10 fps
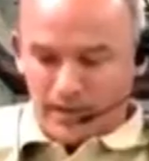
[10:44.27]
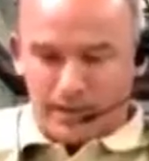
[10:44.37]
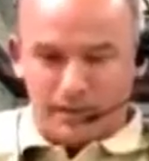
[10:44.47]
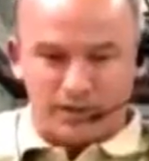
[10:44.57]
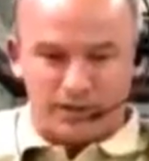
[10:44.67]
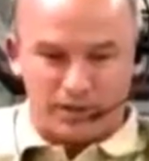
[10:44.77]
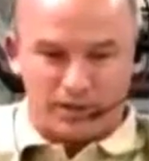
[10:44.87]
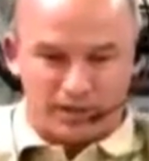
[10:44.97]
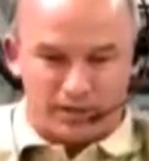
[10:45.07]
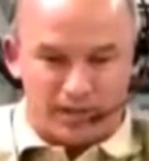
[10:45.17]
And I'm going to just
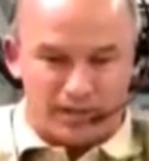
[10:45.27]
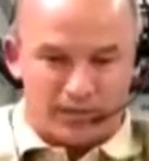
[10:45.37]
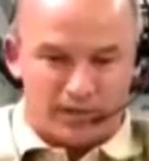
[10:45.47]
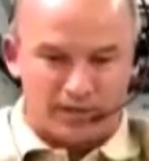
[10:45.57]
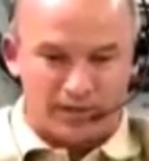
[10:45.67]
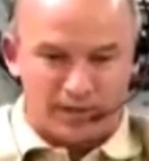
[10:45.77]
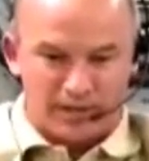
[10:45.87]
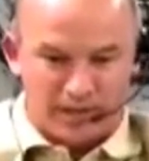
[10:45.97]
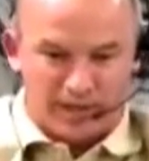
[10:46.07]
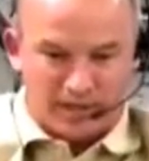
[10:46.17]
use the dental floss to
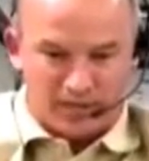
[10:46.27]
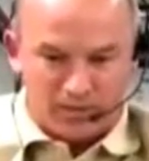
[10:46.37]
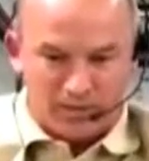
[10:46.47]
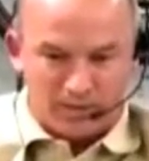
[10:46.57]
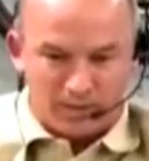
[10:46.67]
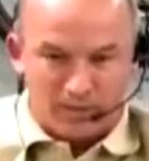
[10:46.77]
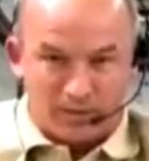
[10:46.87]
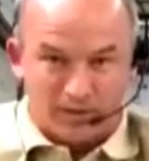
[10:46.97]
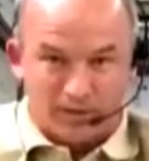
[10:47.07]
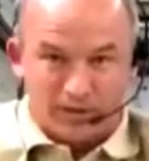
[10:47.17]
kind of guide the water
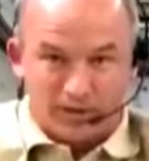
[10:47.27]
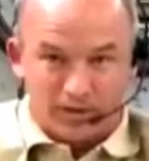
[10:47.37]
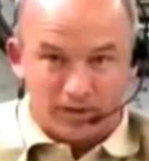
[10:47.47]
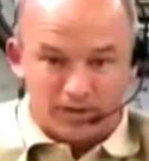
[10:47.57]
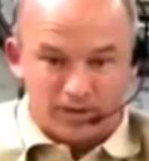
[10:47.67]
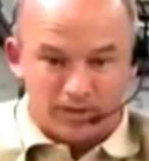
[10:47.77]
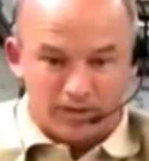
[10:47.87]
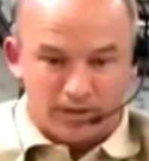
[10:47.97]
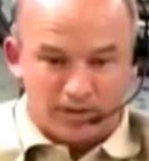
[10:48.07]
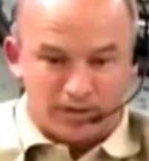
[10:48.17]
bubble.
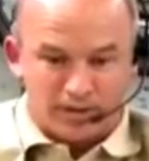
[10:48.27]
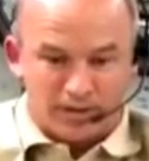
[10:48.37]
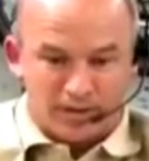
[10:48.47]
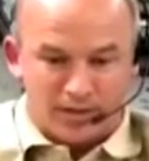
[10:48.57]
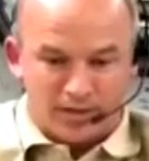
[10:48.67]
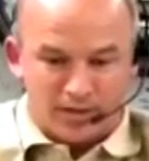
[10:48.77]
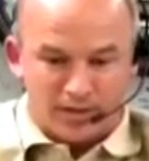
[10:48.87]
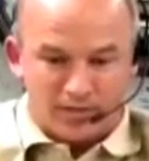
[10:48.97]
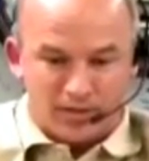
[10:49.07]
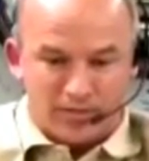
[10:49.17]
So let's see here.
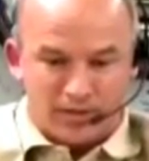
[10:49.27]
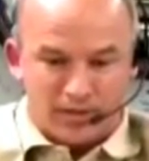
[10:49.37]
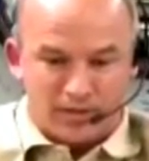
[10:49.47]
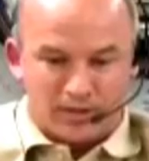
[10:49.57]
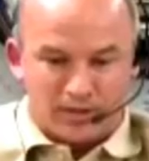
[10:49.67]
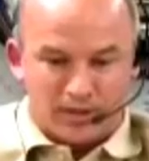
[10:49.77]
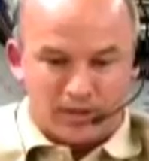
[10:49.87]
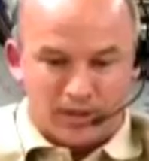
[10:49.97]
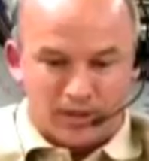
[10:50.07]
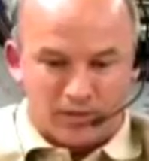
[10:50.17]
What I'm going to do is I want
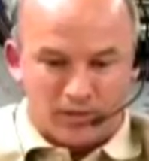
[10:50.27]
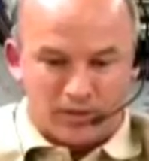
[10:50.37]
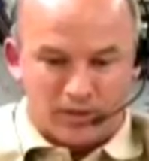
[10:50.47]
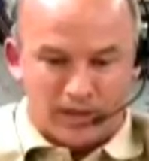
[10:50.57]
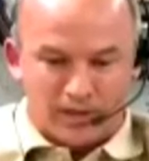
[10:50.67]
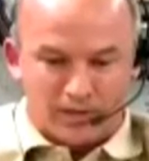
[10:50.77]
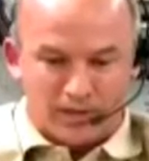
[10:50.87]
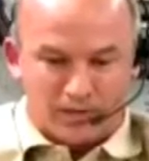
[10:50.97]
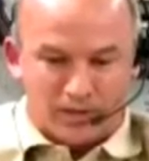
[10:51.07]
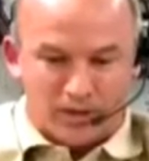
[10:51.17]
to try to rotate
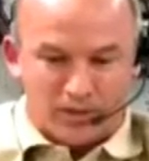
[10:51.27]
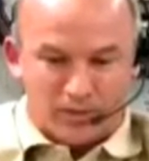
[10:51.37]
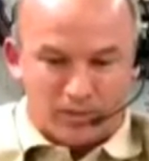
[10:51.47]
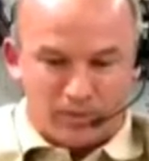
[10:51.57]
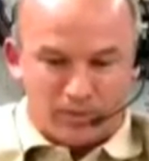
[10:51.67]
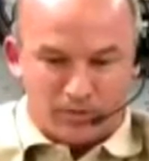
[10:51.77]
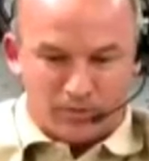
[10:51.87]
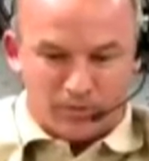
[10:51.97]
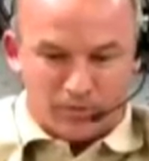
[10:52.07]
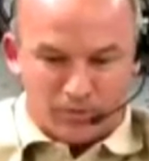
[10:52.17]
the water bubble.
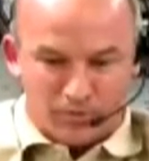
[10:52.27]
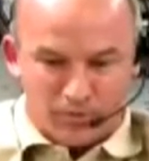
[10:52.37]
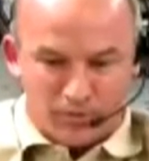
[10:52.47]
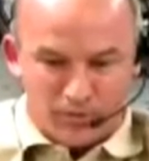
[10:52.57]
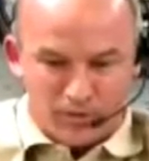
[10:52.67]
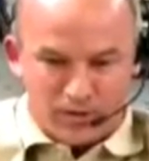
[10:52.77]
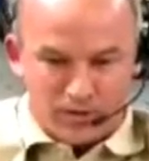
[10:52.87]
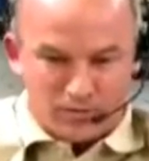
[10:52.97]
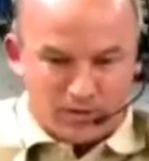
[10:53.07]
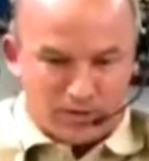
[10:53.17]

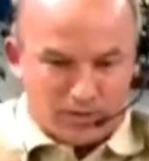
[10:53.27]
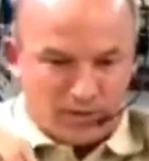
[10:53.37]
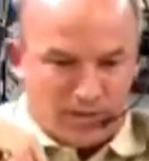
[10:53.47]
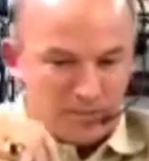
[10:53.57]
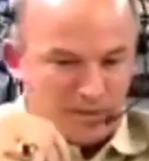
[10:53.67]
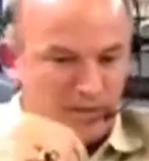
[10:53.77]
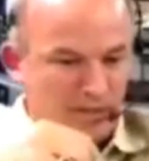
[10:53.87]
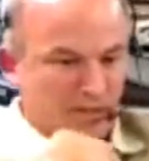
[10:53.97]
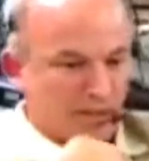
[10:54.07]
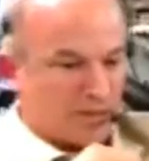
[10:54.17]
And we'll see what happens.
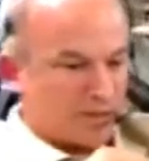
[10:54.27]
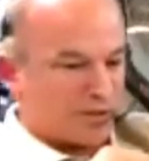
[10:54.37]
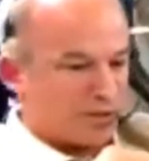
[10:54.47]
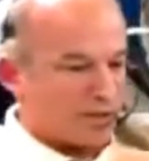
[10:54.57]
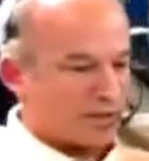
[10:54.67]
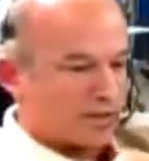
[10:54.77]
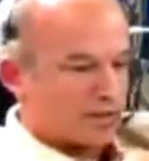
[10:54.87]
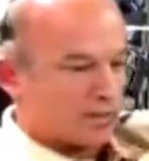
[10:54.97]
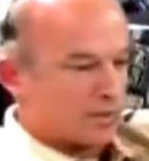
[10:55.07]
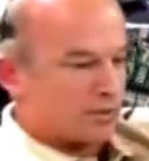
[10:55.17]
Actually, I'm going to turn like
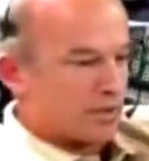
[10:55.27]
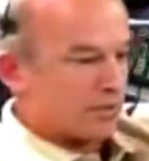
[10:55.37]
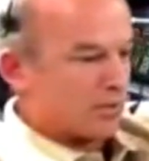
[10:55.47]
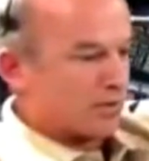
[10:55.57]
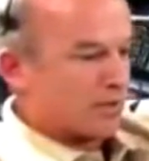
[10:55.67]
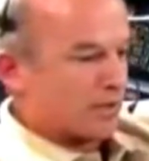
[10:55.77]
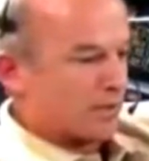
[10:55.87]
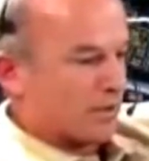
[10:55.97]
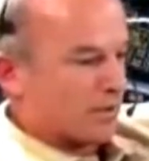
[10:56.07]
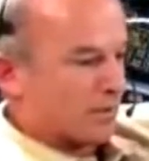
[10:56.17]
this. I'm going to try to rotate
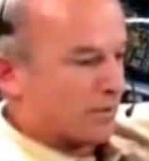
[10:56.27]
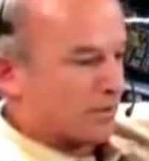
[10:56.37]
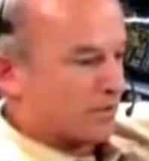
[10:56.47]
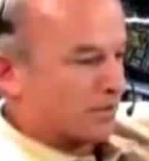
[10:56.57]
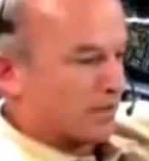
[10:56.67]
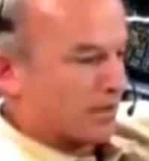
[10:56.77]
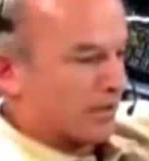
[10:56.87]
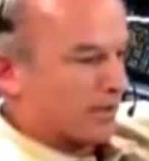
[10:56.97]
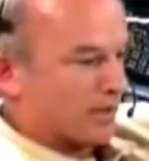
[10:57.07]
the water bubble this way.